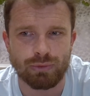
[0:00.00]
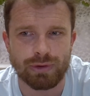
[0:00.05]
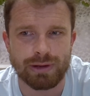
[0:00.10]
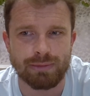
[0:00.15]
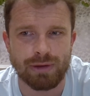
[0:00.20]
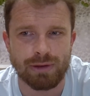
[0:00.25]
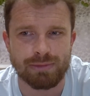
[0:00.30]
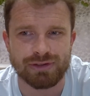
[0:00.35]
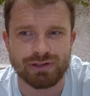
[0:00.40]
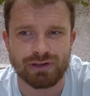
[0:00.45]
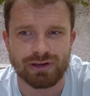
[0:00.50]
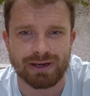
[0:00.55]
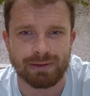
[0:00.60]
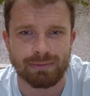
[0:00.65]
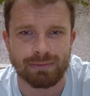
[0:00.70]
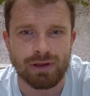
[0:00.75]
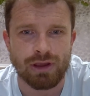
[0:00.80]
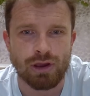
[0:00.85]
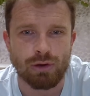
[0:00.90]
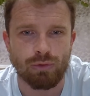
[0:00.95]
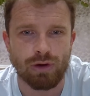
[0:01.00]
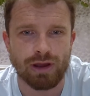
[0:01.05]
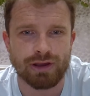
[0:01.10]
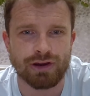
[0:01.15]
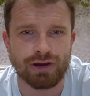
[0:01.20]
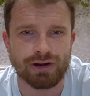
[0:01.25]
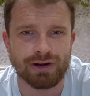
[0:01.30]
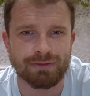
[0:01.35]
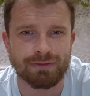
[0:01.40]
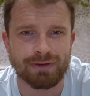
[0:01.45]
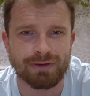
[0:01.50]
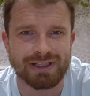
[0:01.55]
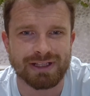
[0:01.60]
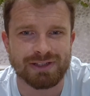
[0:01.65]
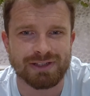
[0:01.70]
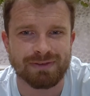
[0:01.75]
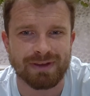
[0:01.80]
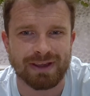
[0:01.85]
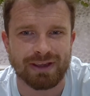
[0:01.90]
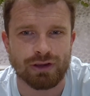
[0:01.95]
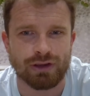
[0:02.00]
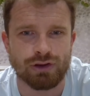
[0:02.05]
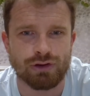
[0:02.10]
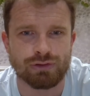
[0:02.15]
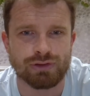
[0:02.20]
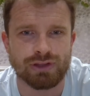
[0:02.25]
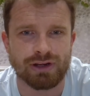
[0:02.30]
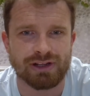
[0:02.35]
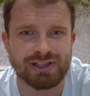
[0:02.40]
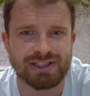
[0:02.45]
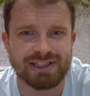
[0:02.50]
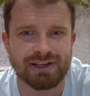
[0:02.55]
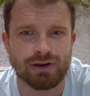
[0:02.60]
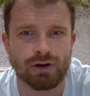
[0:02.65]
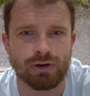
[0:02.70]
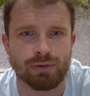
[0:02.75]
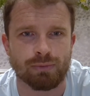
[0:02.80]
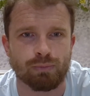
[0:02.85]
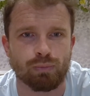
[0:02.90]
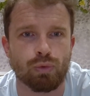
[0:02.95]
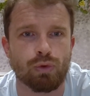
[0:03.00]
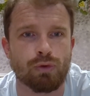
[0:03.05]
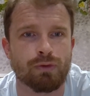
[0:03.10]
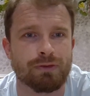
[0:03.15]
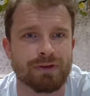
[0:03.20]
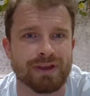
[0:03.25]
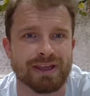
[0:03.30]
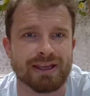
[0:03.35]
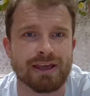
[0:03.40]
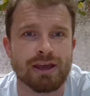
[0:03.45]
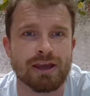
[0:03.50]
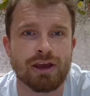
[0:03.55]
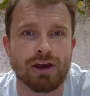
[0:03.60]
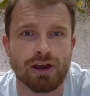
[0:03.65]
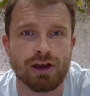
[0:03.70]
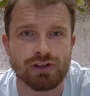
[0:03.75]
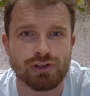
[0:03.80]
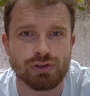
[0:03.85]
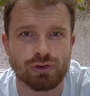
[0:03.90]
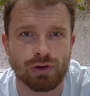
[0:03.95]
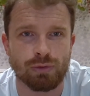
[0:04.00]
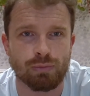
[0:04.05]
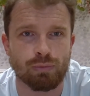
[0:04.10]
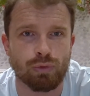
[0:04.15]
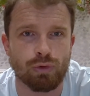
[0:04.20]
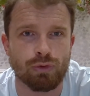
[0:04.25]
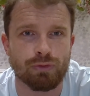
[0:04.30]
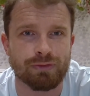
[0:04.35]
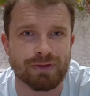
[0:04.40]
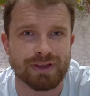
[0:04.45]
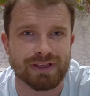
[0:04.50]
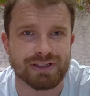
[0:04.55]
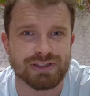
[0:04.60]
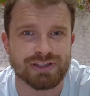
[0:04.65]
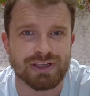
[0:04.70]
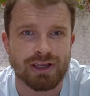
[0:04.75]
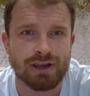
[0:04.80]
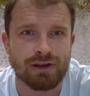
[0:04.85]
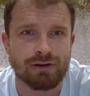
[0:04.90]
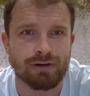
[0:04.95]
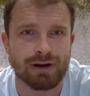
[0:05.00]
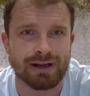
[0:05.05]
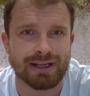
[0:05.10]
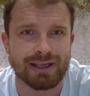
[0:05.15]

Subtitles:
we might be signing him. Why can't I find this thing? Who did I see it on? Wolfie. I saw it on Wolfie's.